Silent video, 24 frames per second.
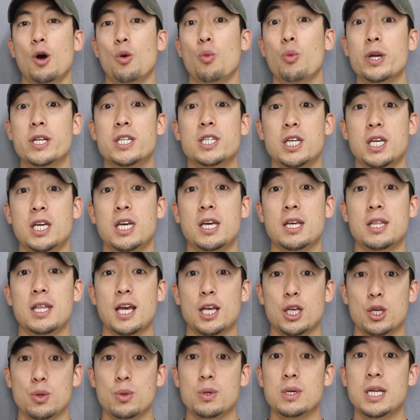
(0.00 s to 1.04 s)
which key
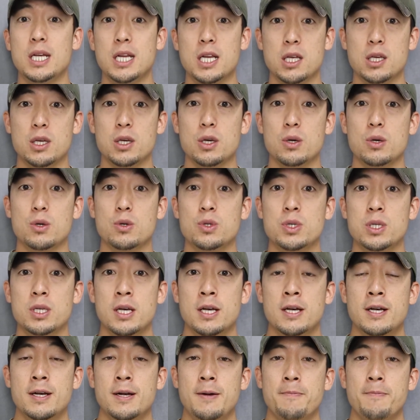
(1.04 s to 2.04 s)
that you need to use.